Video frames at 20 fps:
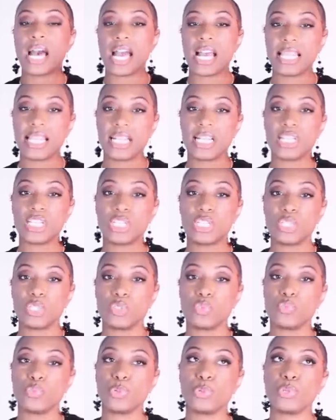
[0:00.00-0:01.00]
I think this
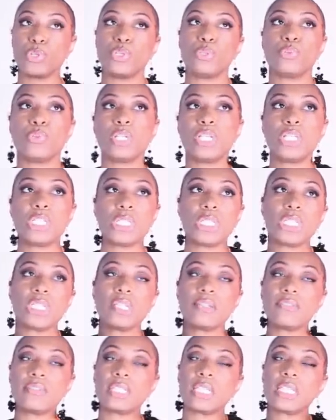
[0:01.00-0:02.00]
is real cute. It just
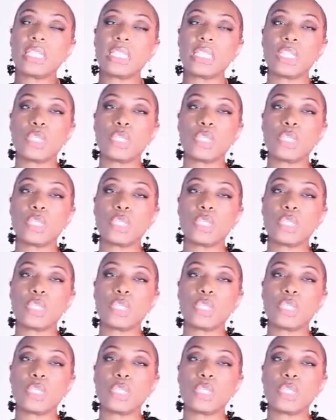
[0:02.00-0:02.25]
gives us